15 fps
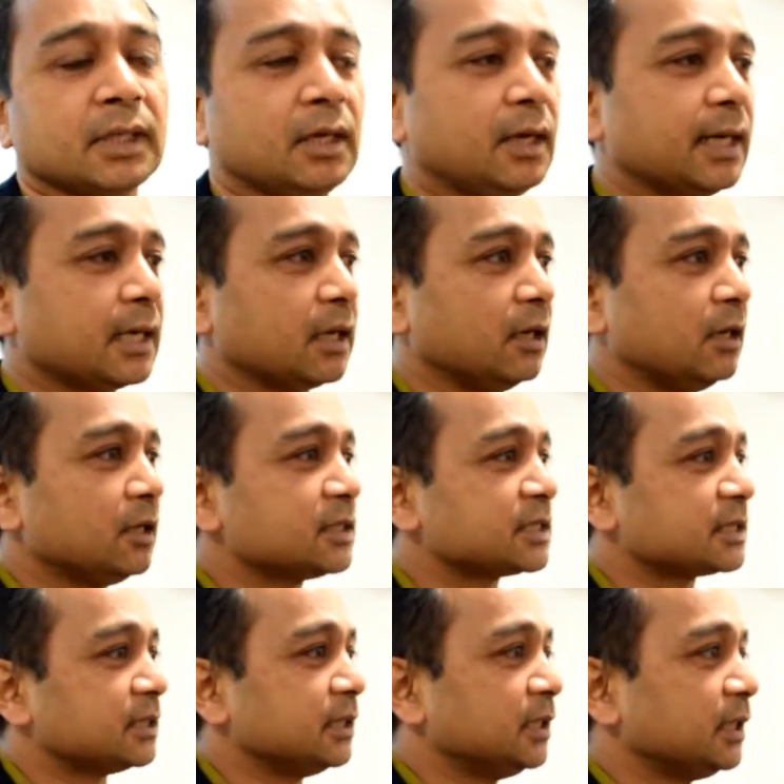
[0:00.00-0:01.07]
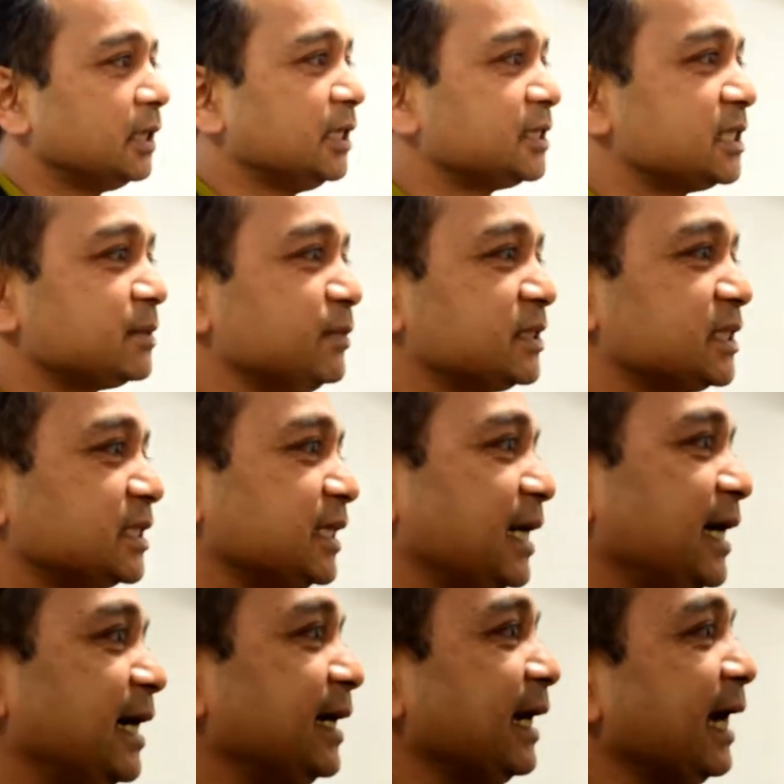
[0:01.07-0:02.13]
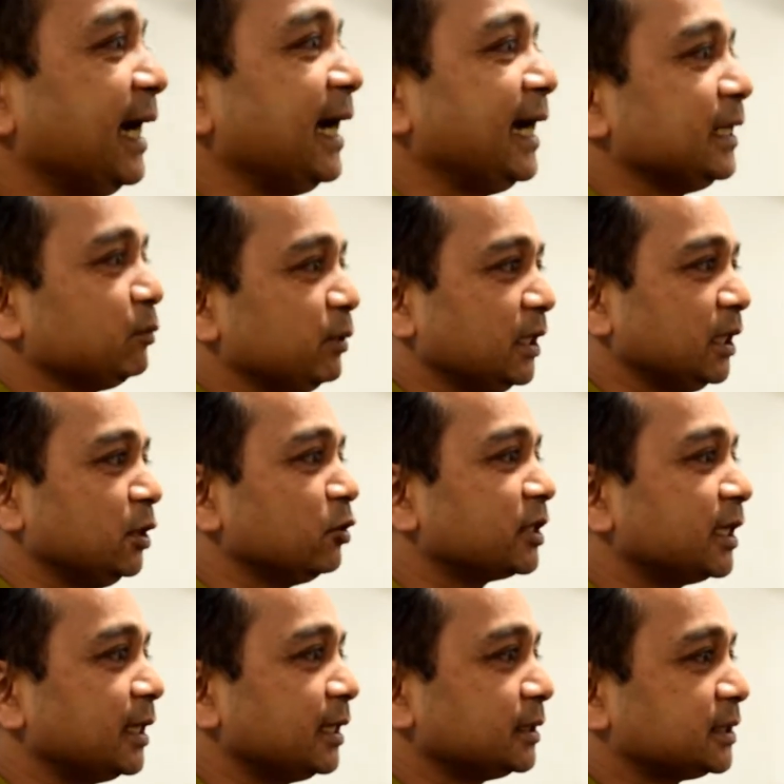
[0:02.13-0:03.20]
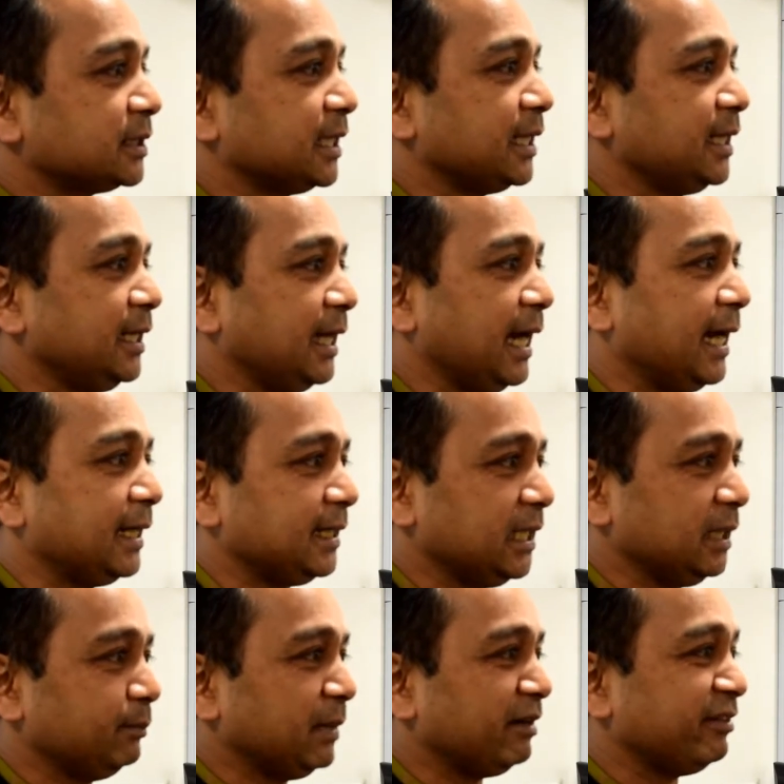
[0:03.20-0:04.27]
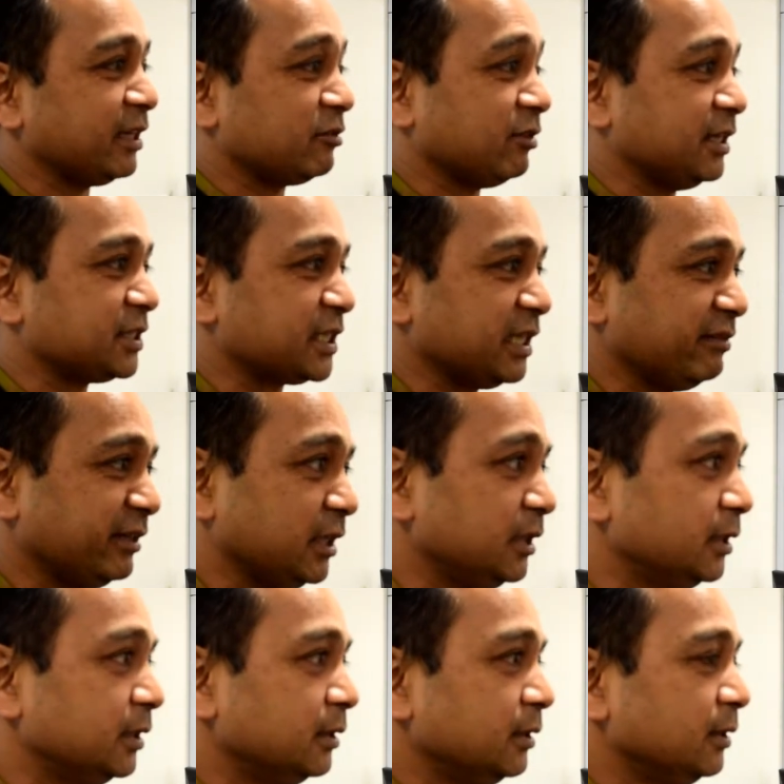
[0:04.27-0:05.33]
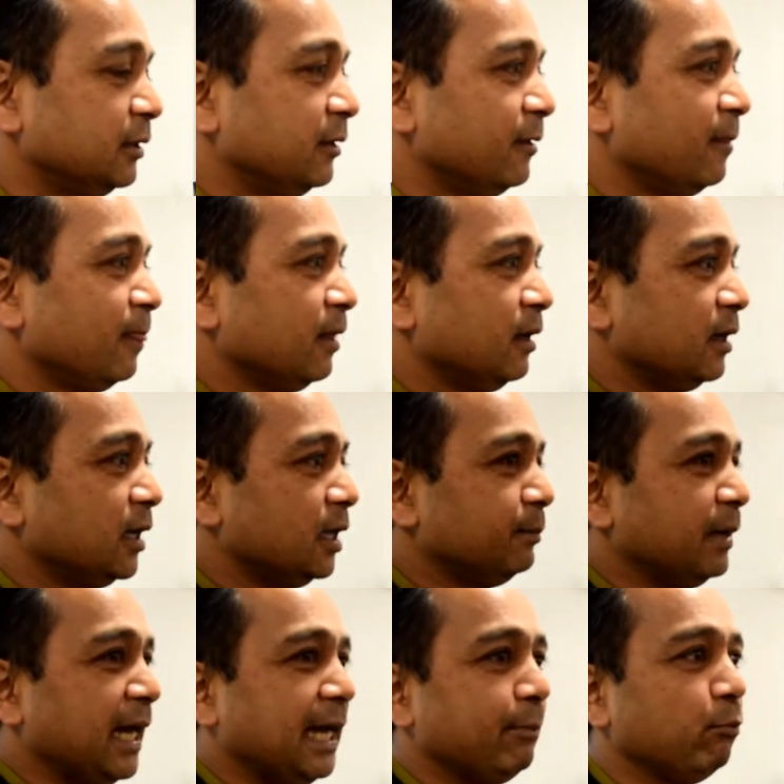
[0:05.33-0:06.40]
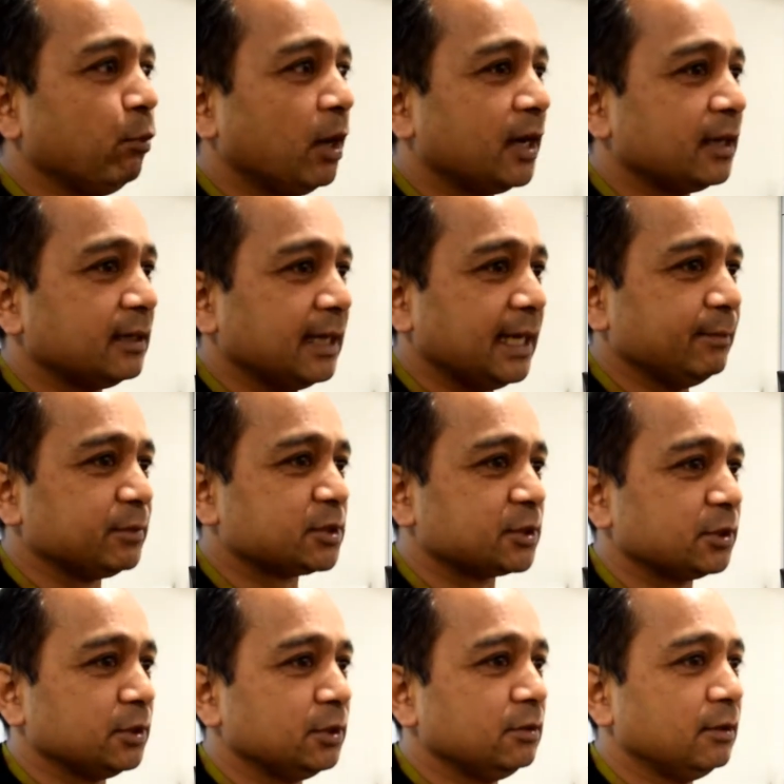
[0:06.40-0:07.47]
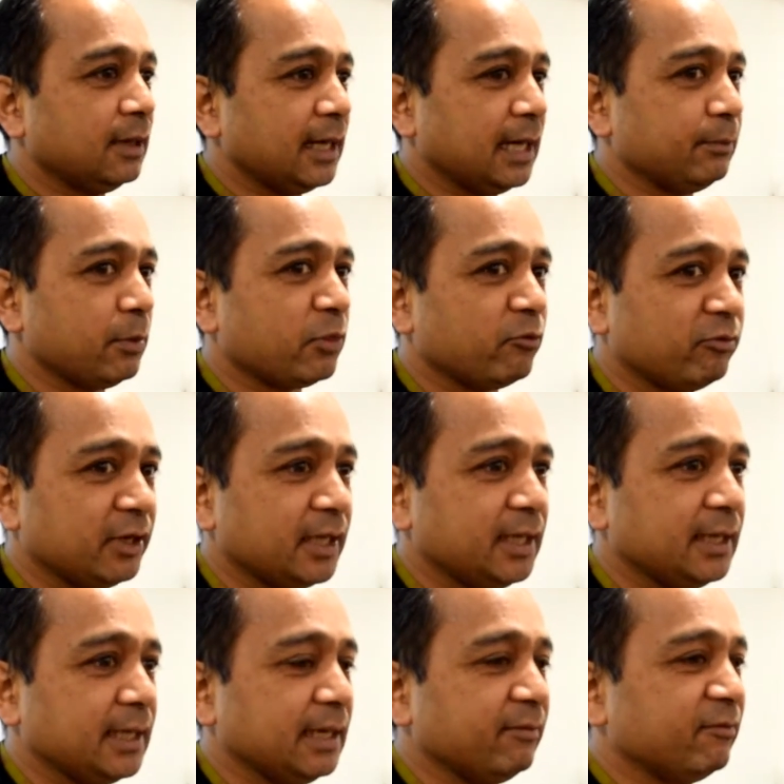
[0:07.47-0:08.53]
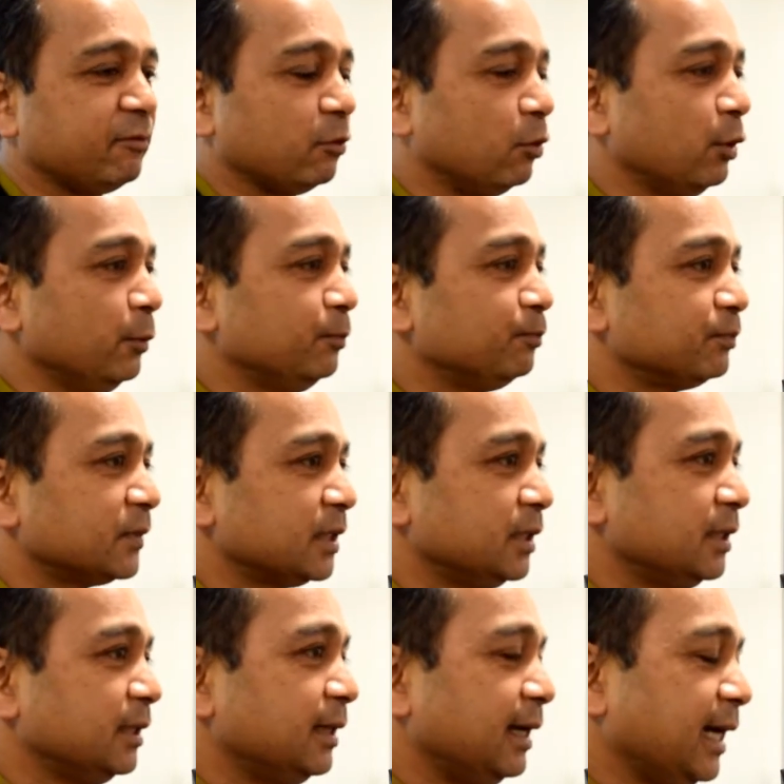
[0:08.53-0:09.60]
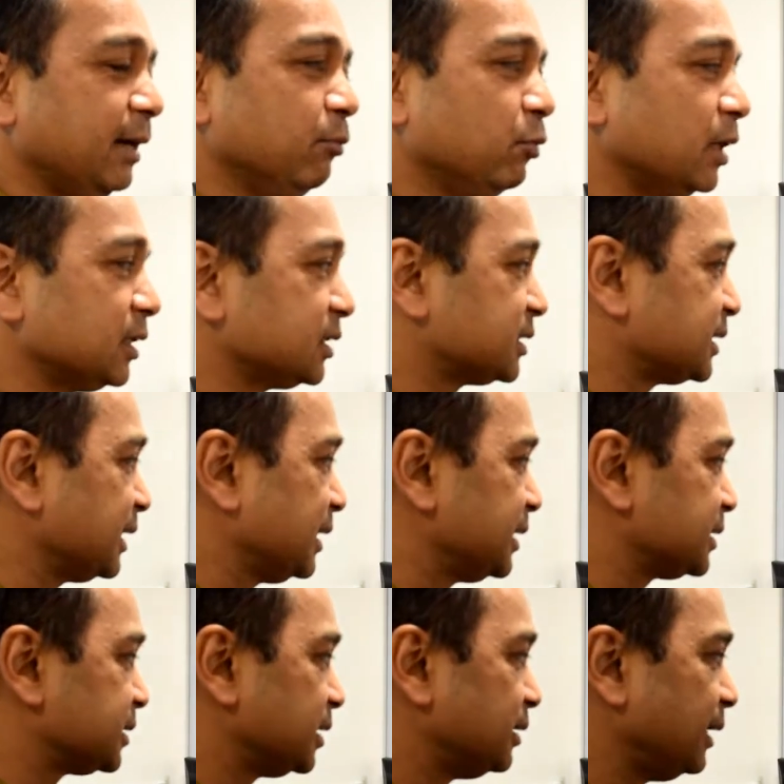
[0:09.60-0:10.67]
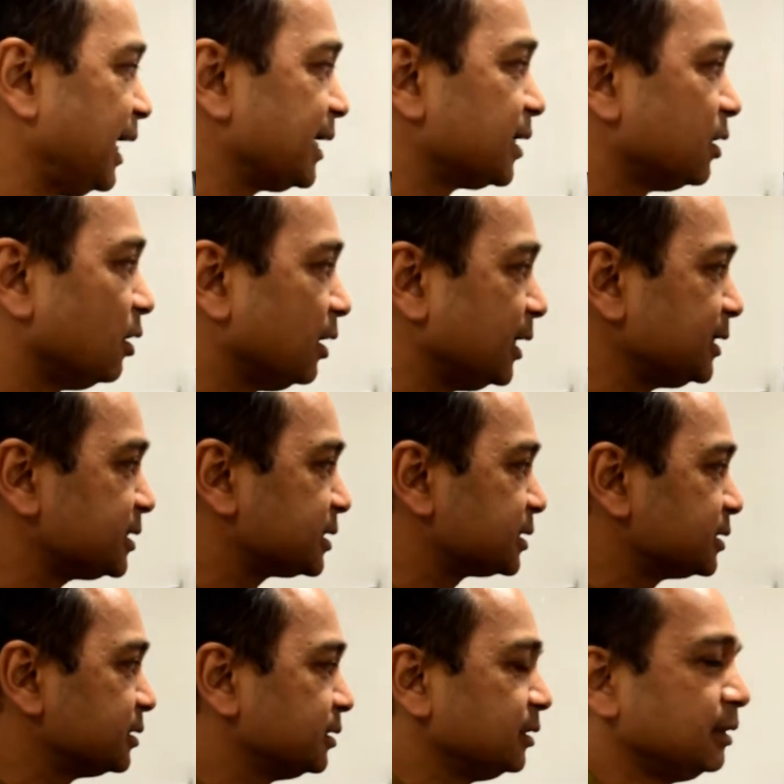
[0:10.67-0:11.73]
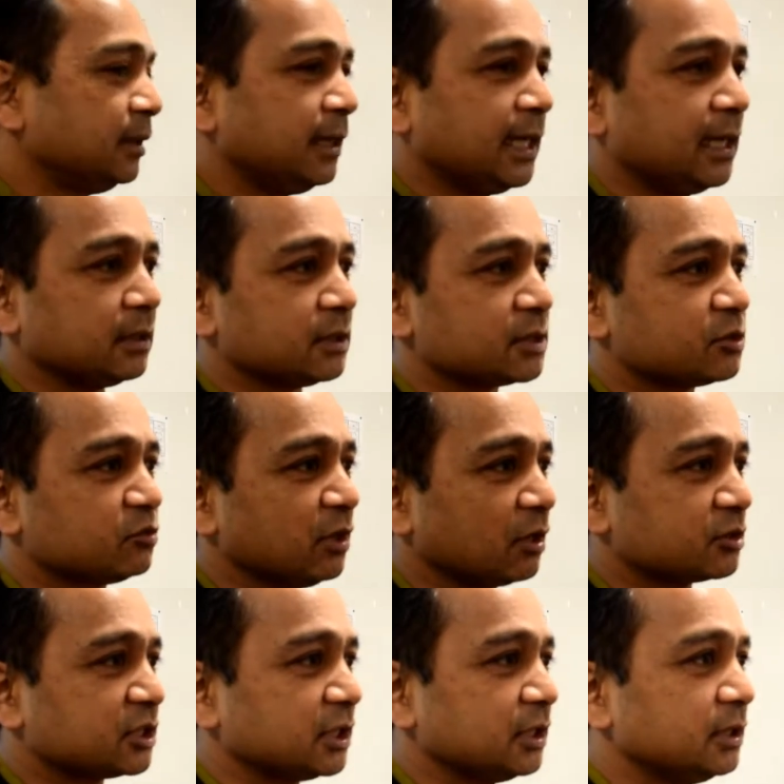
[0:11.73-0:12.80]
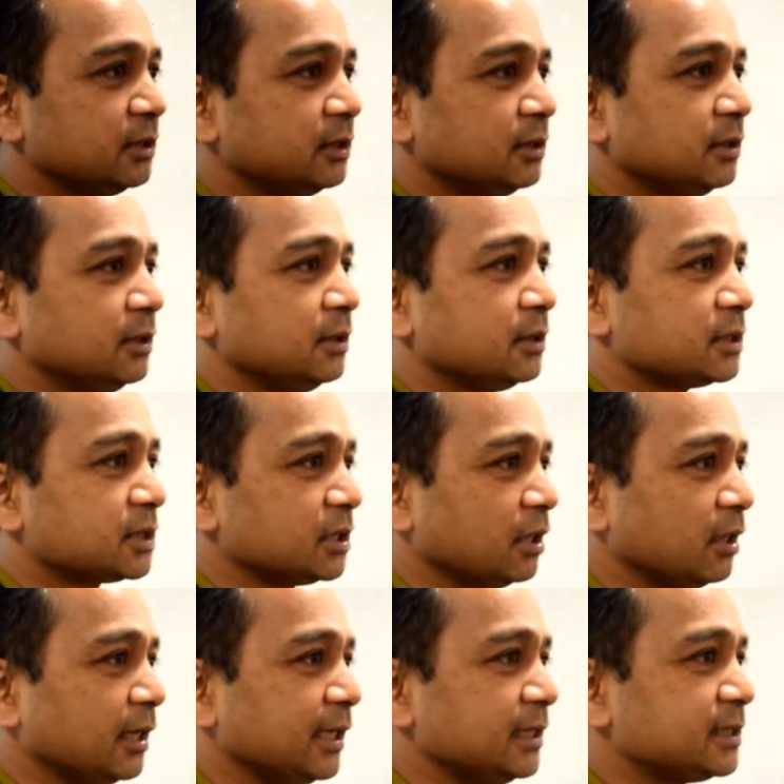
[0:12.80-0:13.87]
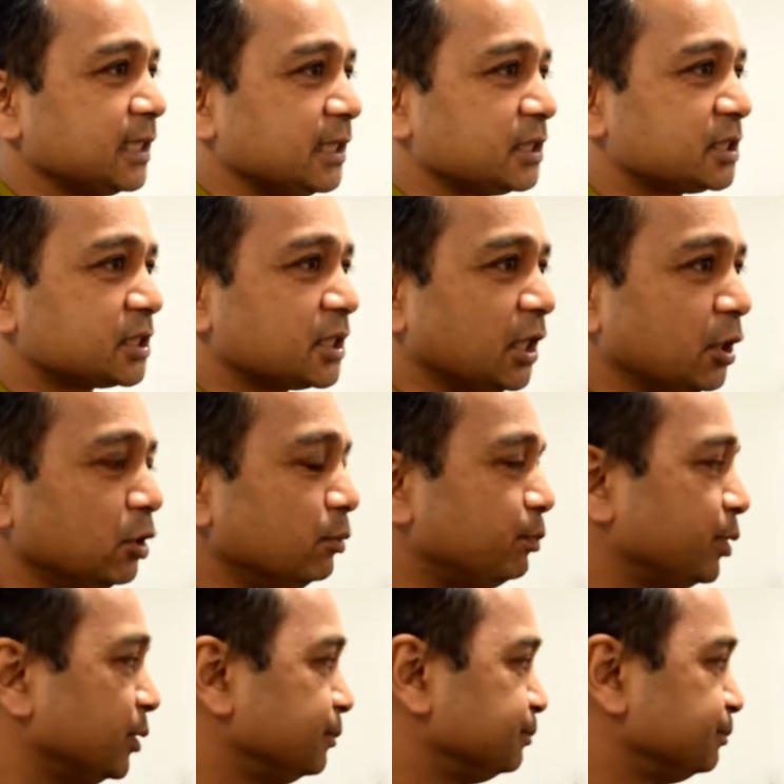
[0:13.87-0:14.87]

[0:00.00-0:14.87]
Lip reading: Hi class, this is Mr. Tan and we are looking today at the merit criteria M1, M2, M3 and M4. M1 says analyse how the structure, size and scope